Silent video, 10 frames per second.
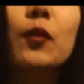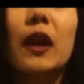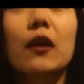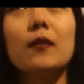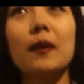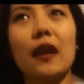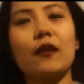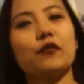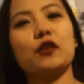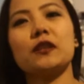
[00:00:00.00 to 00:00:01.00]
when I got my like
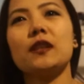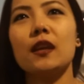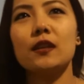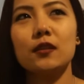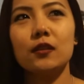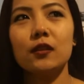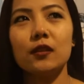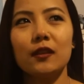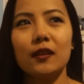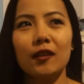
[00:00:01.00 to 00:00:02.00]
first
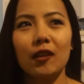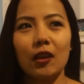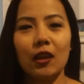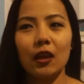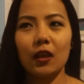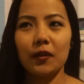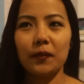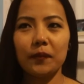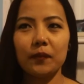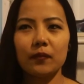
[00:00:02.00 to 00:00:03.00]
tattoo, um,
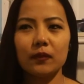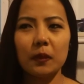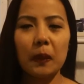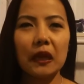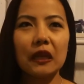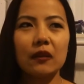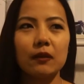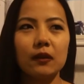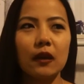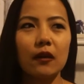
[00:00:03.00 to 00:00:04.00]
the pain
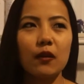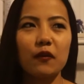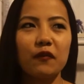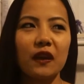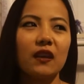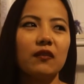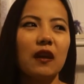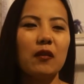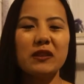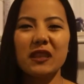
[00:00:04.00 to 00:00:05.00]
level out of five,
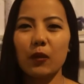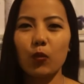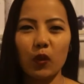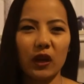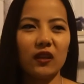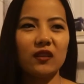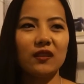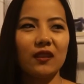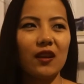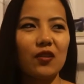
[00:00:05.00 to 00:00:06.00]
I would say one.
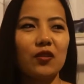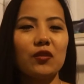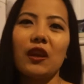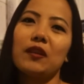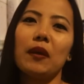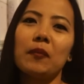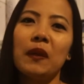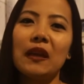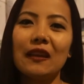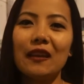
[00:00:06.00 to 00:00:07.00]
I don't know, like my
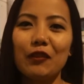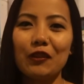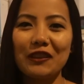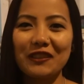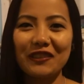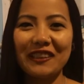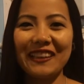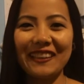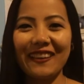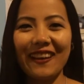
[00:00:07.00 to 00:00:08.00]
pain level is
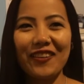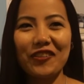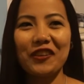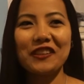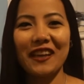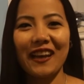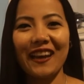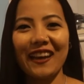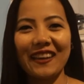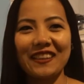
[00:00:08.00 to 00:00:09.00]
really, I don't know, it's
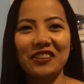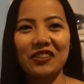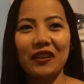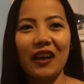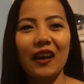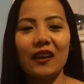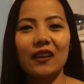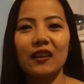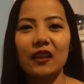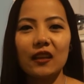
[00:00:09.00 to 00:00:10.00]
high, so I,
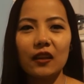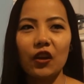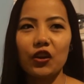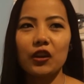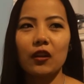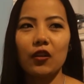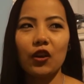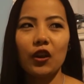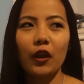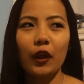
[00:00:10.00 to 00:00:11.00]
it, it didn't hurt a
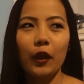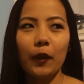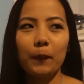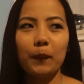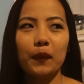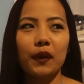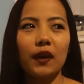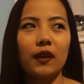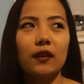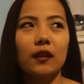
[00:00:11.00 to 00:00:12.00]
lot, but